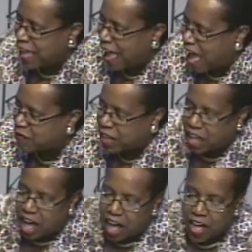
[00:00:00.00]

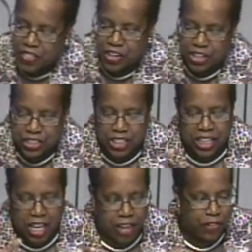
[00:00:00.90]
having others
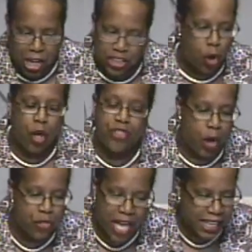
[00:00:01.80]
love us,
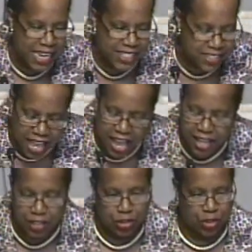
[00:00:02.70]
although that is
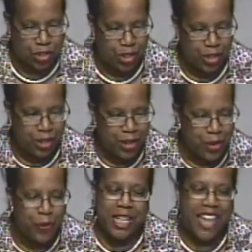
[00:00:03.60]
nice.
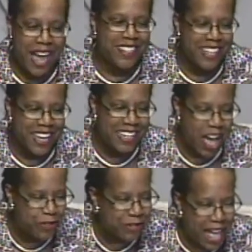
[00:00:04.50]
We like to get
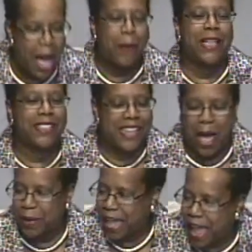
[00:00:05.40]
our flowers and
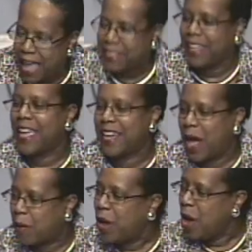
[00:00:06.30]
our candy and
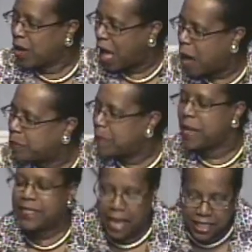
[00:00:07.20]
our
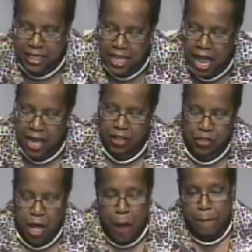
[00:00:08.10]
compliments. That's
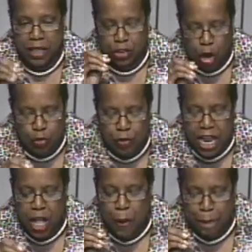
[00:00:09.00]
nice. But the
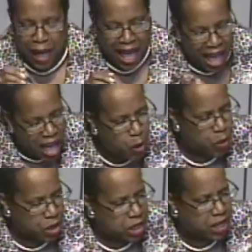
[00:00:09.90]
real
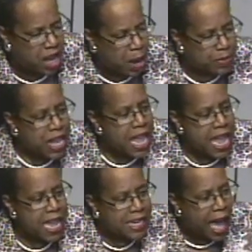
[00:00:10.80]
power comes
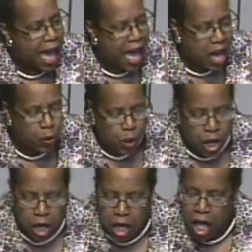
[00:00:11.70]
in
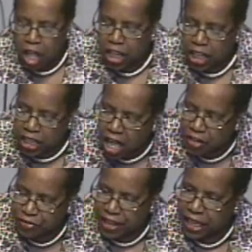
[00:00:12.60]
our
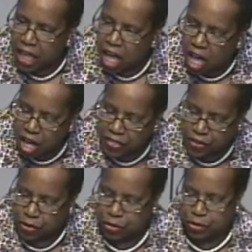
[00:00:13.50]
loving
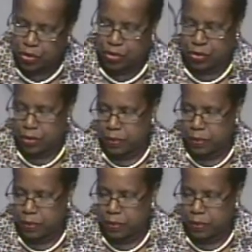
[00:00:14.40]
others.